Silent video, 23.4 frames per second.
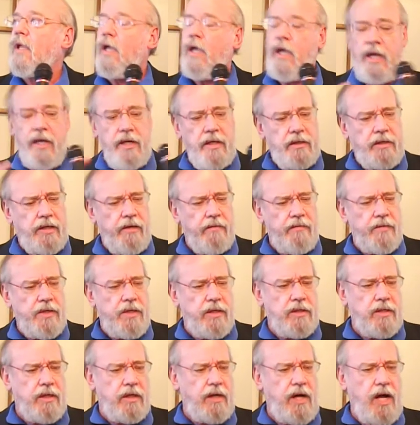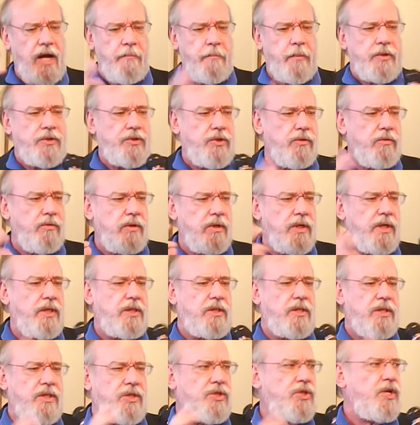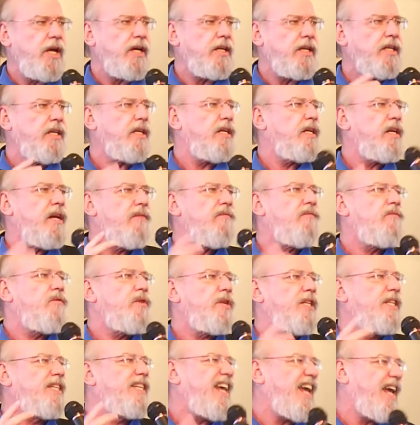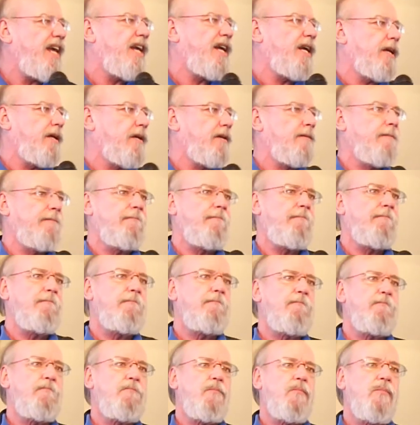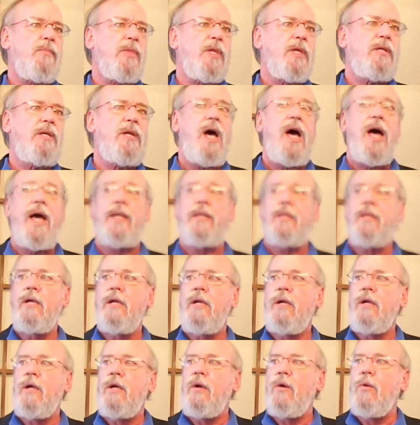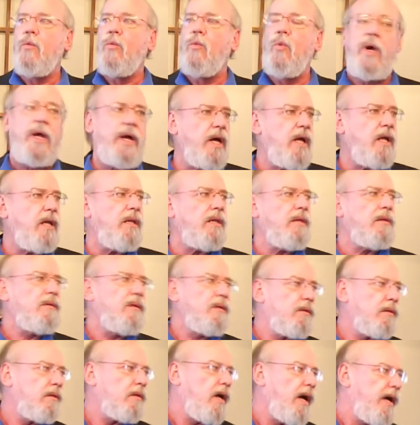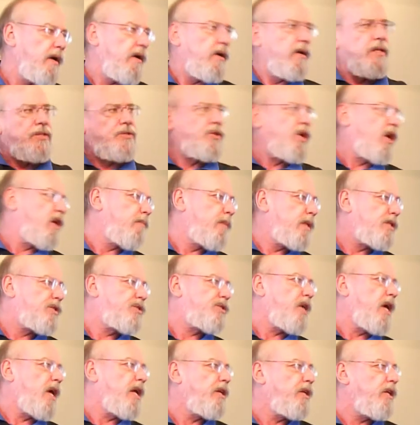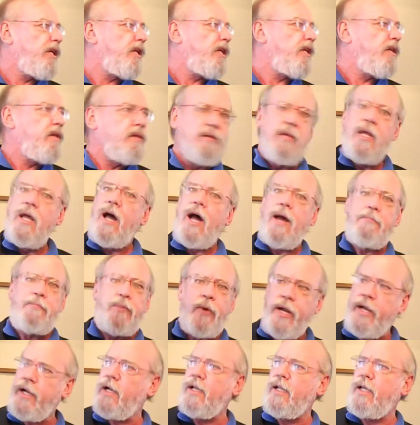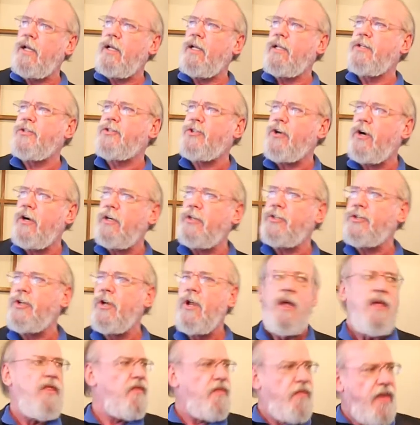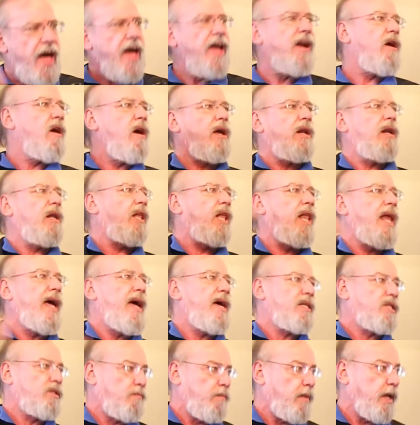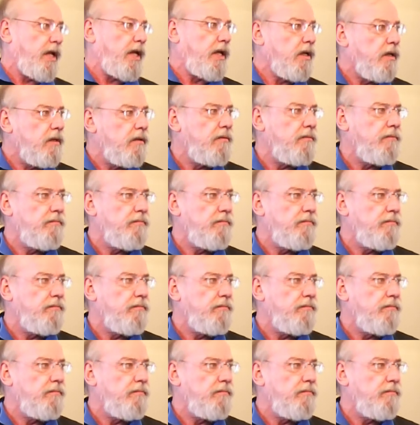And it gives us an opportunity to check in every day. Not, well, I heard a sermon Sunday. I prayed a little in church. That ought to last me.